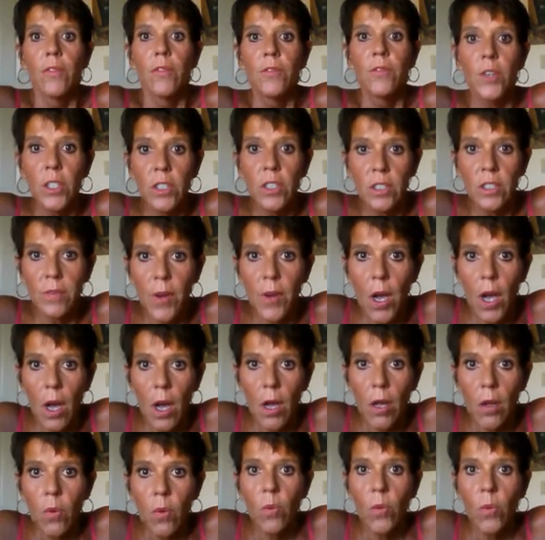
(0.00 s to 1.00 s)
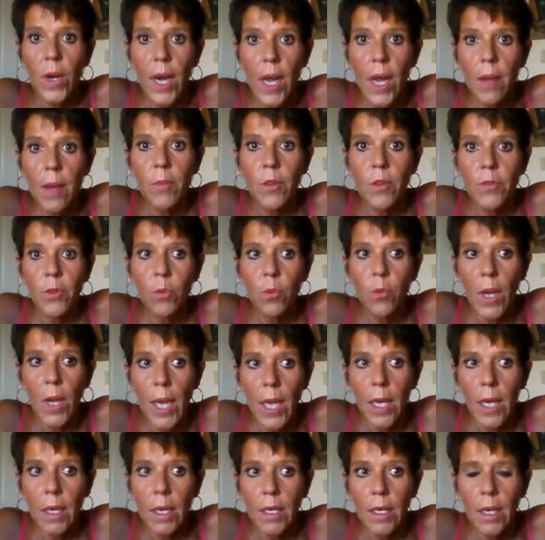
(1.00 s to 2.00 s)
First of all, when I'm
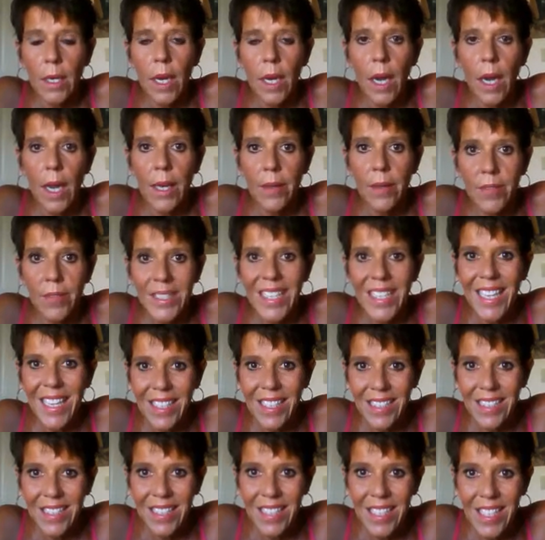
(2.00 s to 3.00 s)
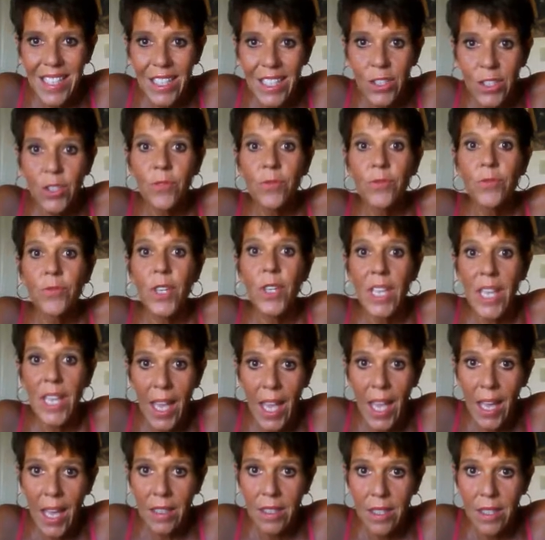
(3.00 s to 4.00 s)
overweight, I have a tendency to
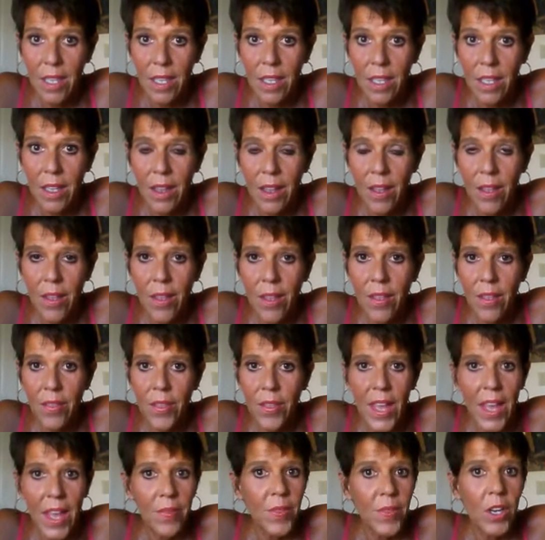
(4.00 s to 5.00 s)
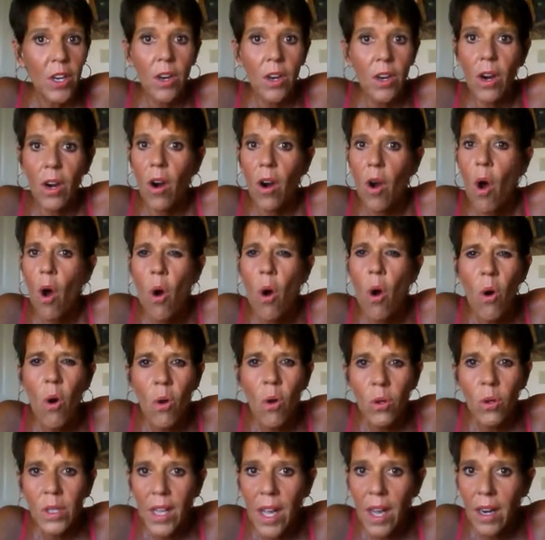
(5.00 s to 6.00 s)
forget that there are a
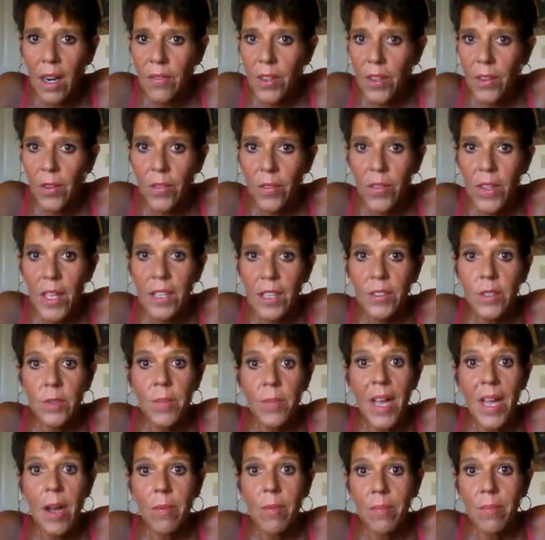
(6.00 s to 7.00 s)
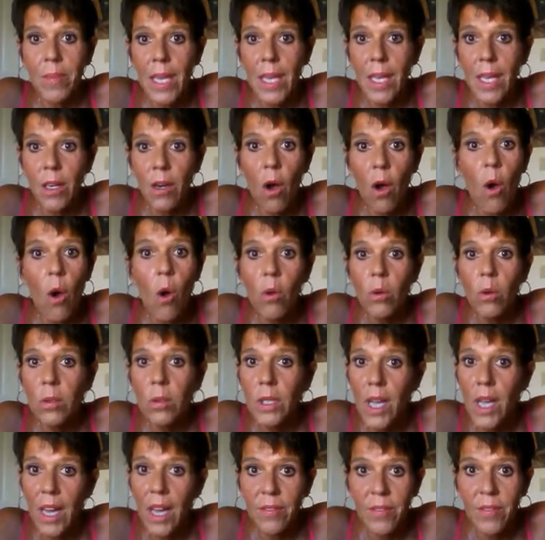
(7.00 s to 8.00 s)
whole lot of other things about me and a whole
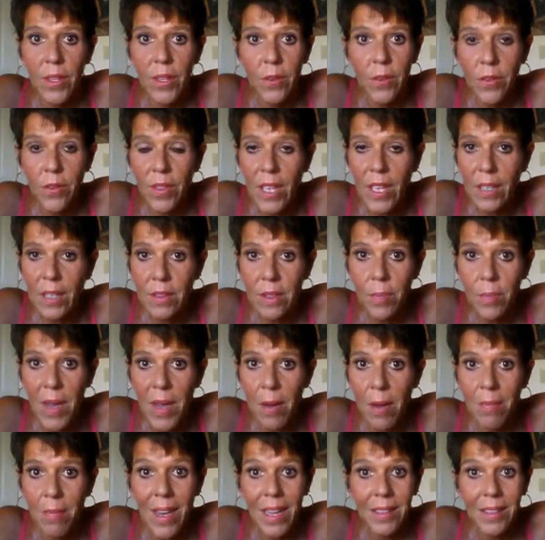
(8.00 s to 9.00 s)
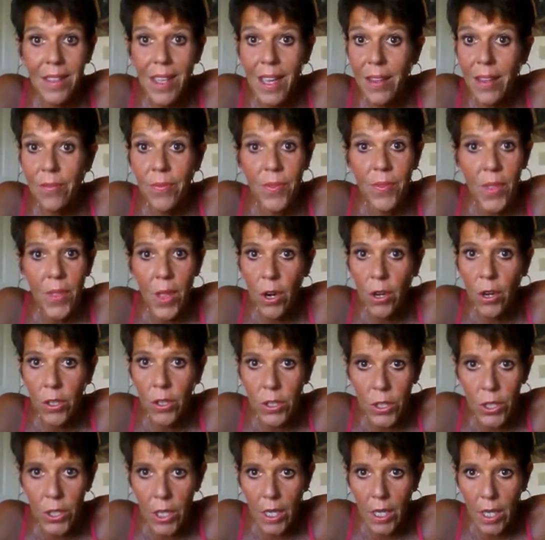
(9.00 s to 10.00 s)
lot of other things about my life that are
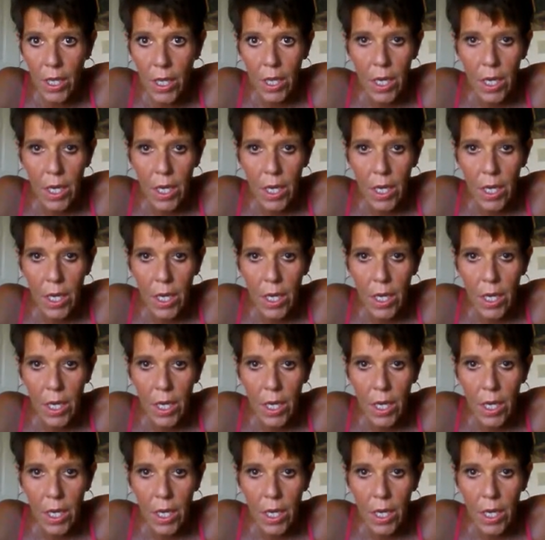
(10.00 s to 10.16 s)
good.